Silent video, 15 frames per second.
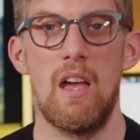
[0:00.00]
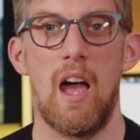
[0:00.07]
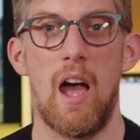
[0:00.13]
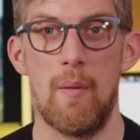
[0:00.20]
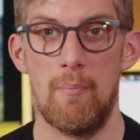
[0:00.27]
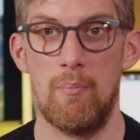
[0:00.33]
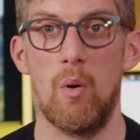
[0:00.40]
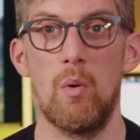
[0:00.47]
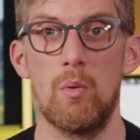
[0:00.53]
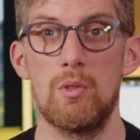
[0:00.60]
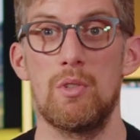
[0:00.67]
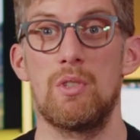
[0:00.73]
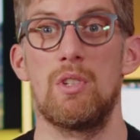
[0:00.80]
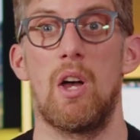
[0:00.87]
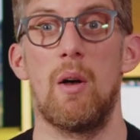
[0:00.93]
and
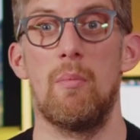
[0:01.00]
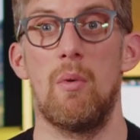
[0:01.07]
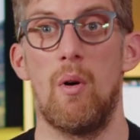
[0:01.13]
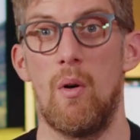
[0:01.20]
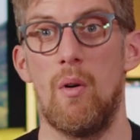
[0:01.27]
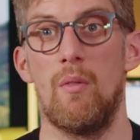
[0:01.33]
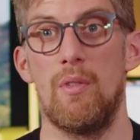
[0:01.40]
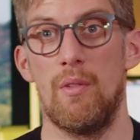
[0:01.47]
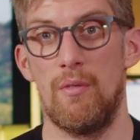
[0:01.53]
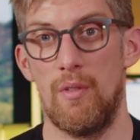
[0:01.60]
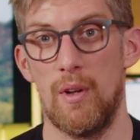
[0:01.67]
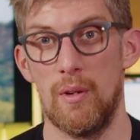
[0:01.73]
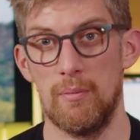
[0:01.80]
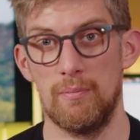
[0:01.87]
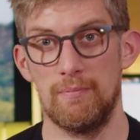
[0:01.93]
bought some of the
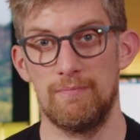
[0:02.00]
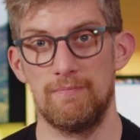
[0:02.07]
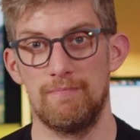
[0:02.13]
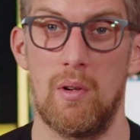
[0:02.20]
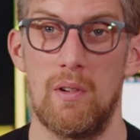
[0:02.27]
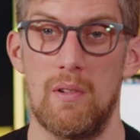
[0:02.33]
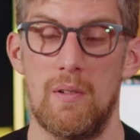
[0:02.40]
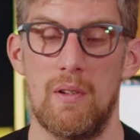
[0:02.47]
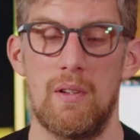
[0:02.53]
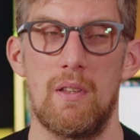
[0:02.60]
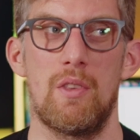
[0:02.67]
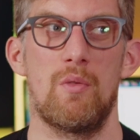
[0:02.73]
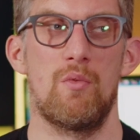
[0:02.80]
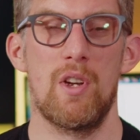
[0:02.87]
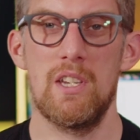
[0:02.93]
film.
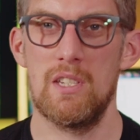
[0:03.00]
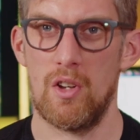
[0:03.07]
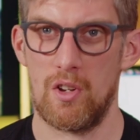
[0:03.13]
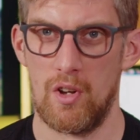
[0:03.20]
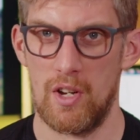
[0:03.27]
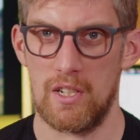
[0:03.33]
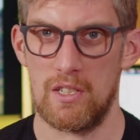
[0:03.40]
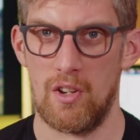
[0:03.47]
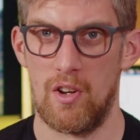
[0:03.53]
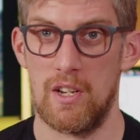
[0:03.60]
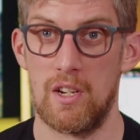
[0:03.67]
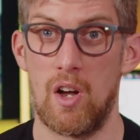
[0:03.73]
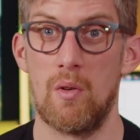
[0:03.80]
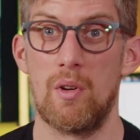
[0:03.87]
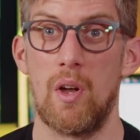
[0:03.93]
The reason I got
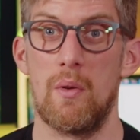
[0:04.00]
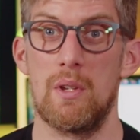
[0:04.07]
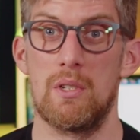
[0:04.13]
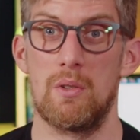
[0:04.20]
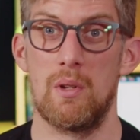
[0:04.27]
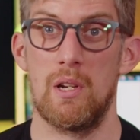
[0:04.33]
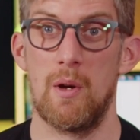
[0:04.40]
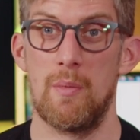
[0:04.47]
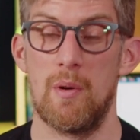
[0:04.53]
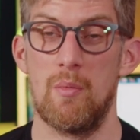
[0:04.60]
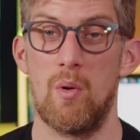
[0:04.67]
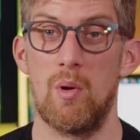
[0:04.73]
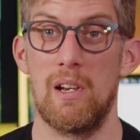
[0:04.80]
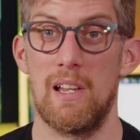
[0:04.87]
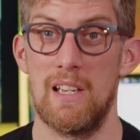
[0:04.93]
excited I'll go into a little bit
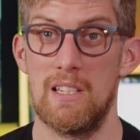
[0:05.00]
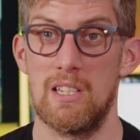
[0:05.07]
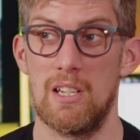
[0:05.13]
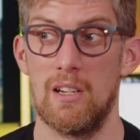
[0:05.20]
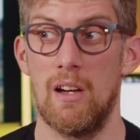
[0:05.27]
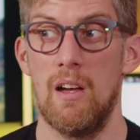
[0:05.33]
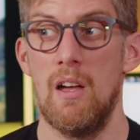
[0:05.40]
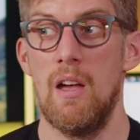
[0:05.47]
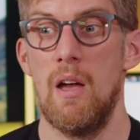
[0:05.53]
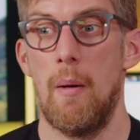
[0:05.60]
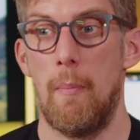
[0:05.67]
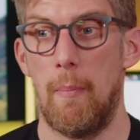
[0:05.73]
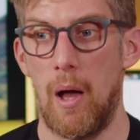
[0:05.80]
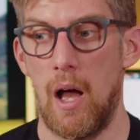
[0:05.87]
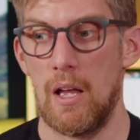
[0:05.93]
more later,
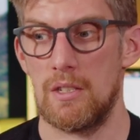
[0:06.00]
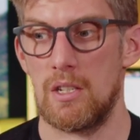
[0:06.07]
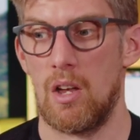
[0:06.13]
but